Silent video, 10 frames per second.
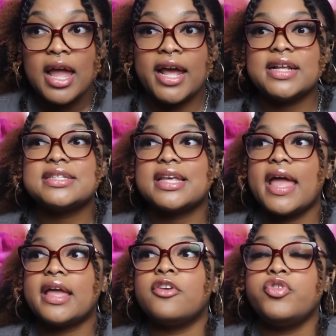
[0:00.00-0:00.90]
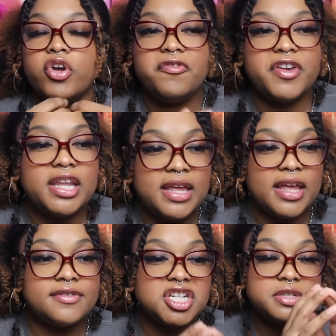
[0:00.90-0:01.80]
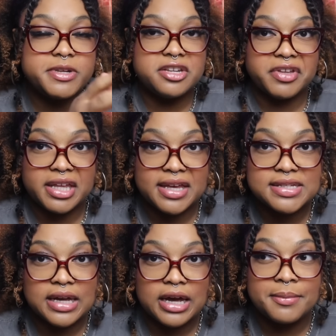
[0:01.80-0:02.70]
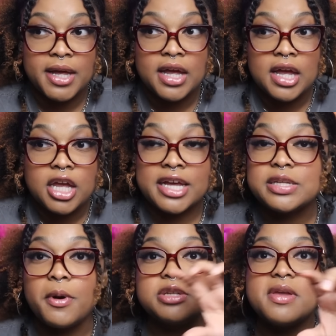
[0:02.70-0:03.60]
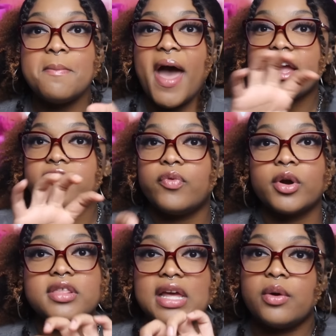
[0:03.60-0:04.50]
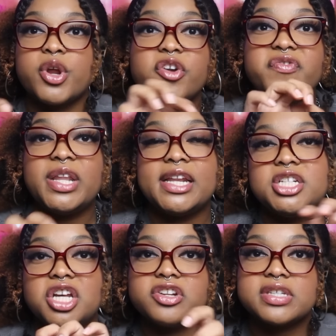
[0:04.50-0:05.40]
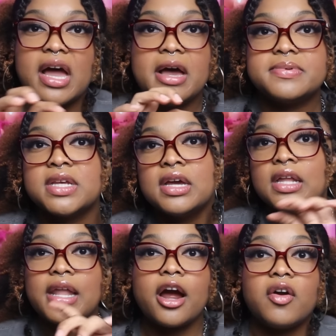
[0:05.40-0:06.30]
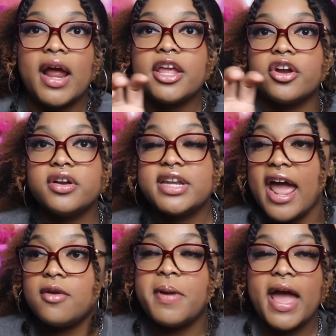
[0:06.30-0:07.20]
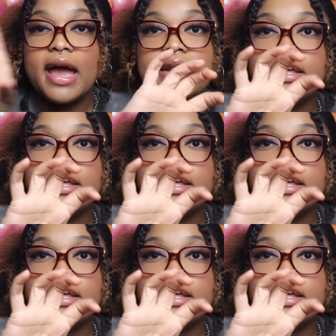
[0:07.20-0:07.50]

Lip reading: And it's like if she's busy filling his cup, it's supposed to be a back and forth thing where you're filling each other's cups. Like, all right, you're down bad.